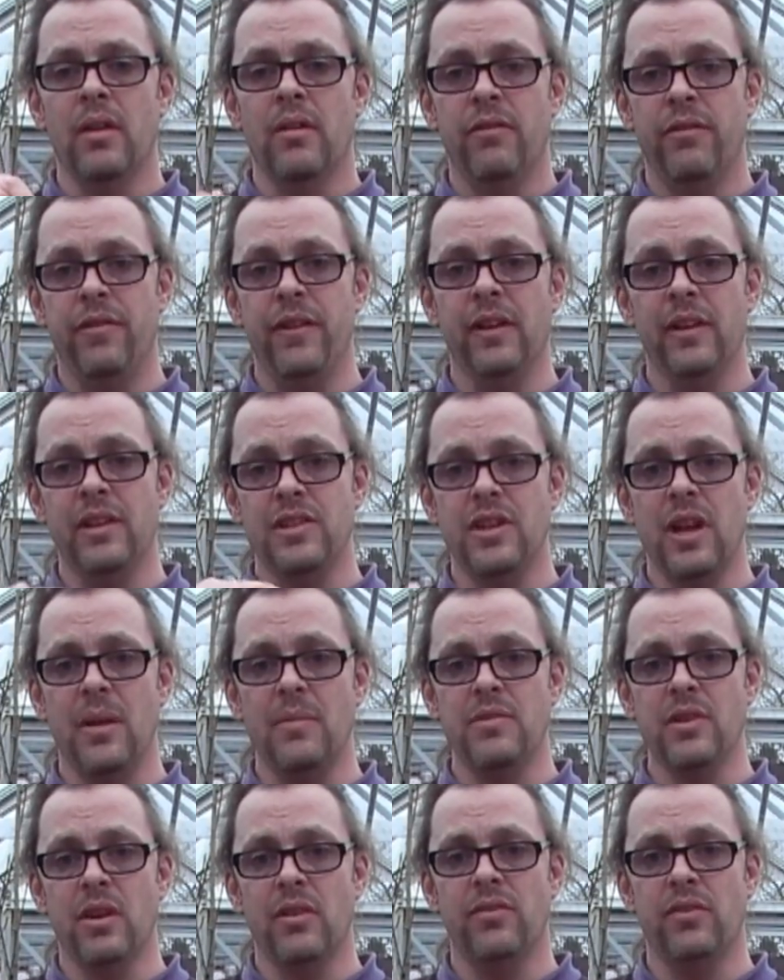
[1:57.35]
Fill the
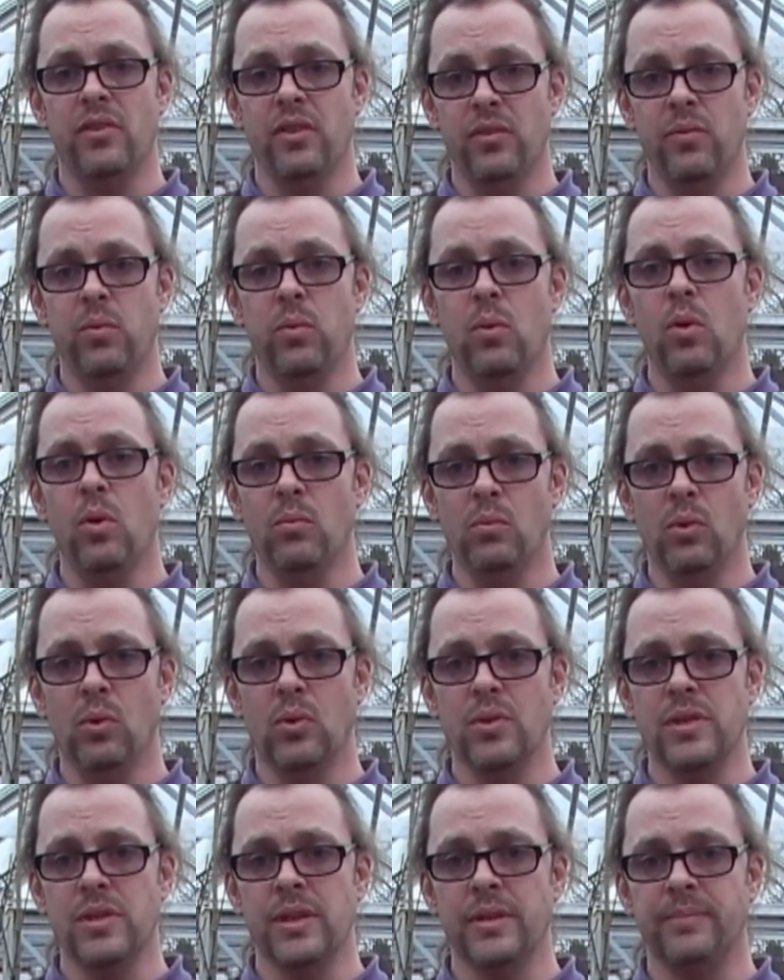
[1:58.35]
jam jar full of warm
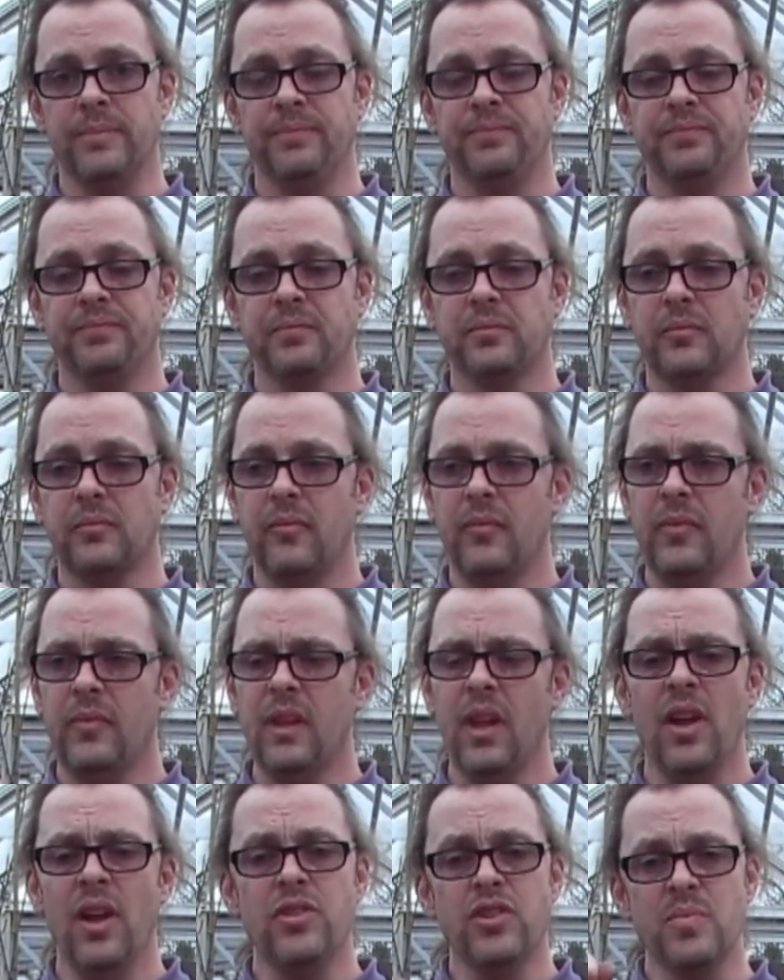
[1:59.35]
water.
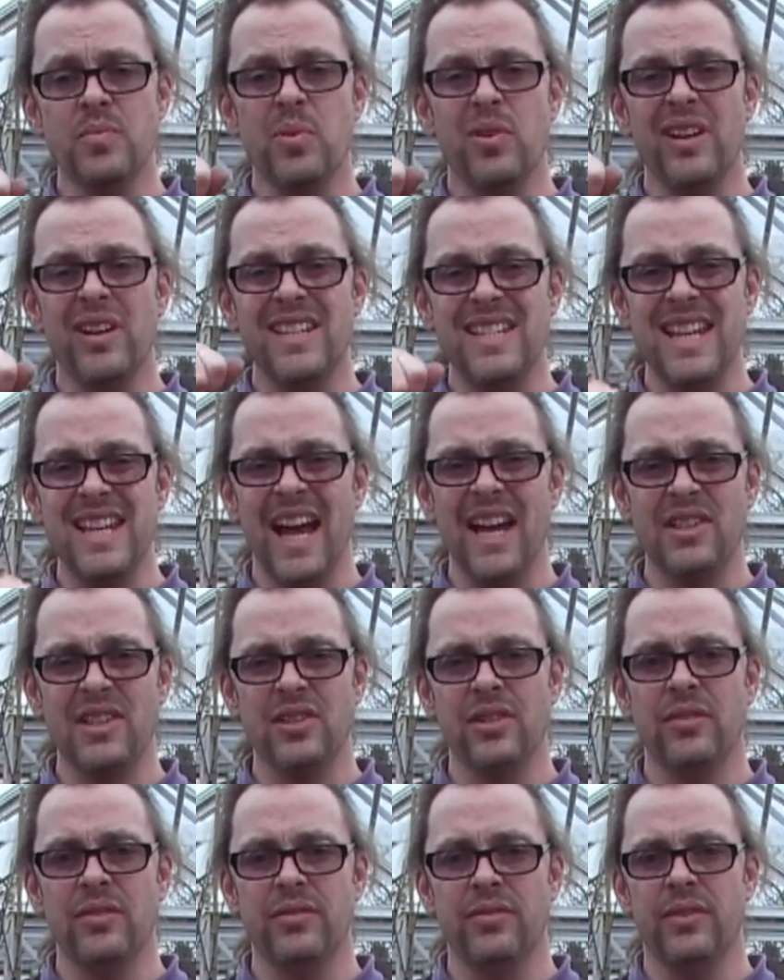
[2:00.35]
And just put a
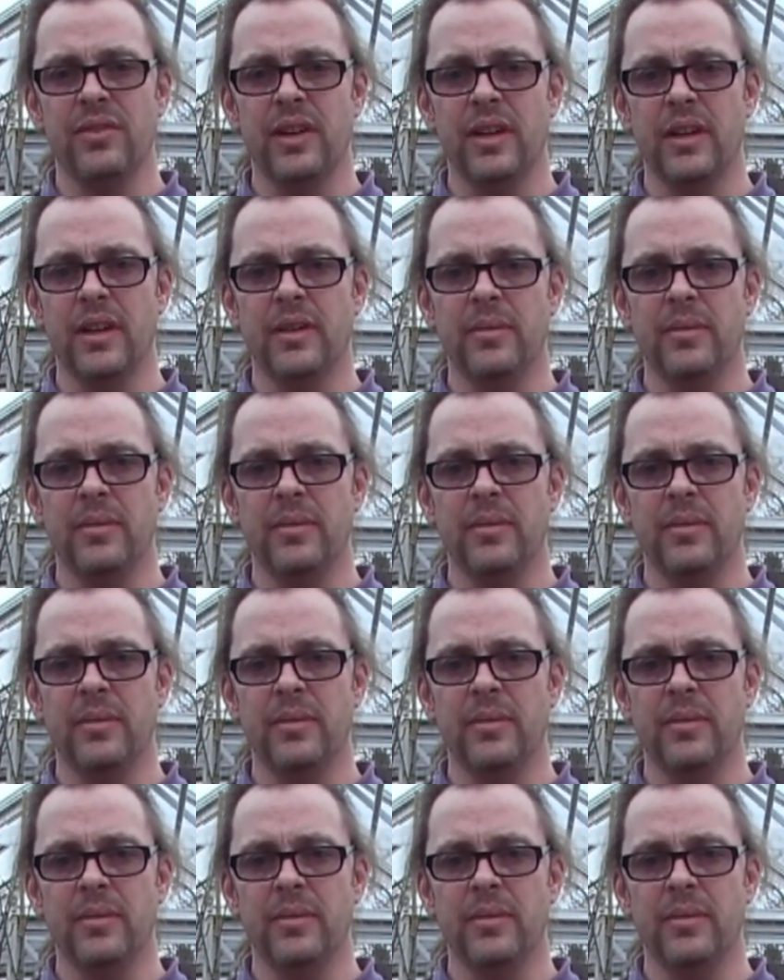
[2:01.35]
dash of